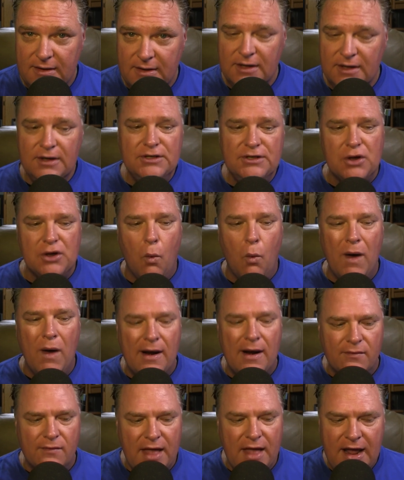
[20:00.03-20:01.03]
So
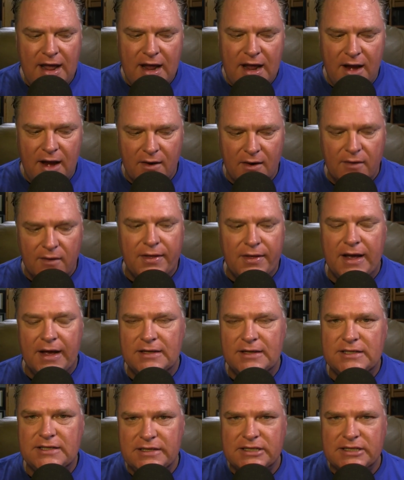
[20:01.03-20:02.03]
whenever they hear
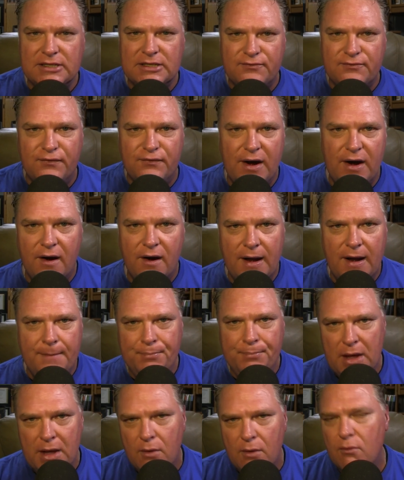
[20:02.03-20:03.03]
this is very
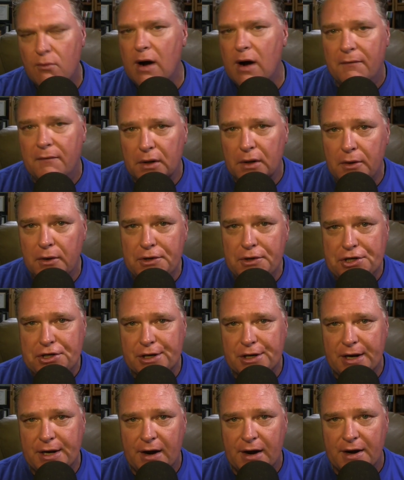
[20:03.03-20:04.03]

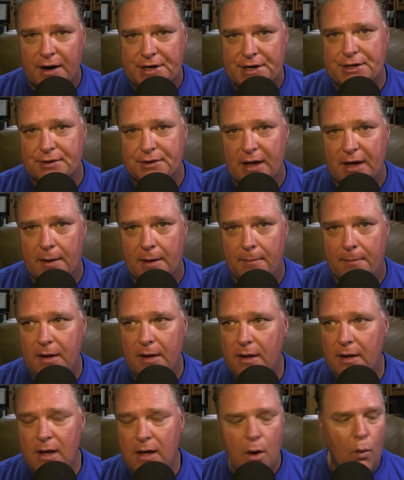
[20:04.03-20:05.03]
revolutionary to them.
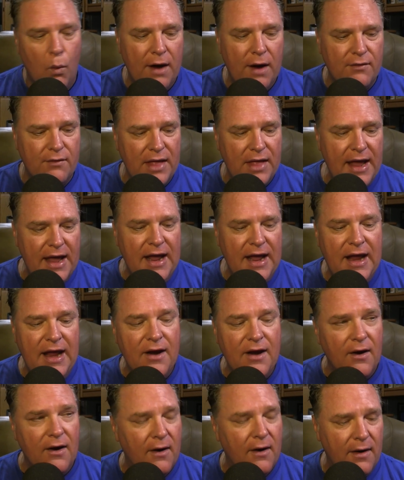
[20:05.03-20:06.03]
Whenever they
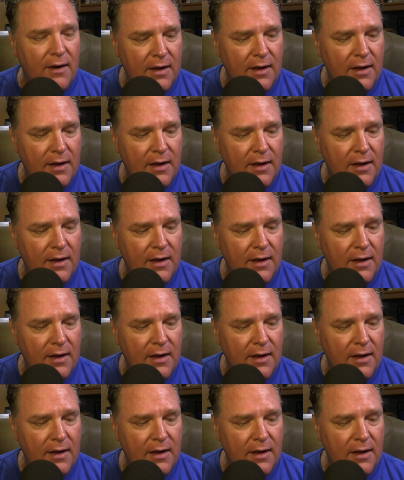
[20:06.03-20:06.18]
hear